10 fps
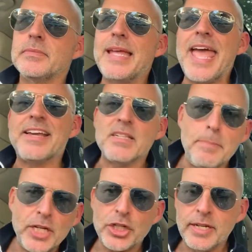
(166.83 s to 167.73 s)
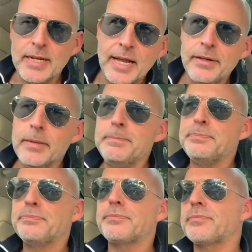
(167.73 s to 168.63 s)
exhibition in London.
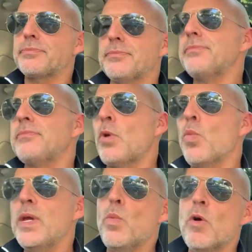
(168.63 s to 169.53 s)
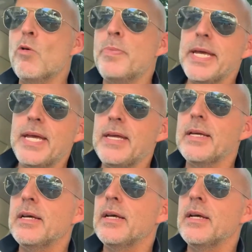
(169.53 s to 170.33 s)
We will be